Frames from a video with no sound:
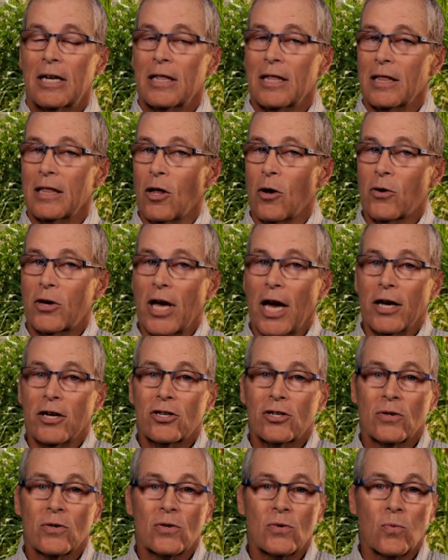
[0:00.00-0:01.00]

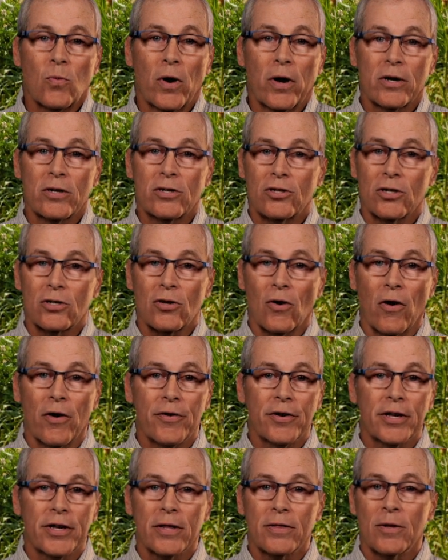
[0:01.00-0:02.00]
locations where it's just
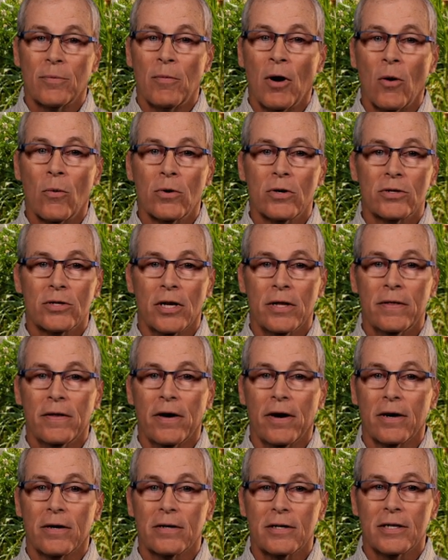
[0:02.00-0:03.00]
hard to get the mowers in
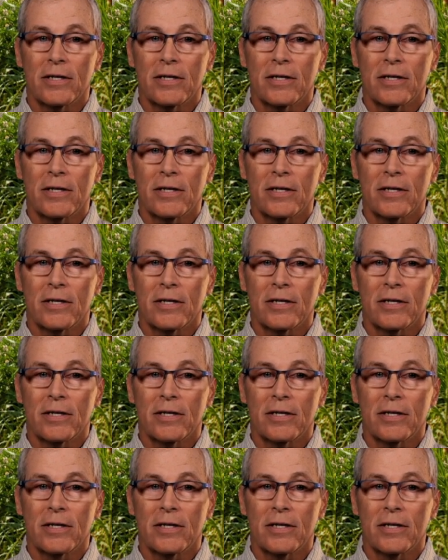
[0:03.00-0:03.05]
there.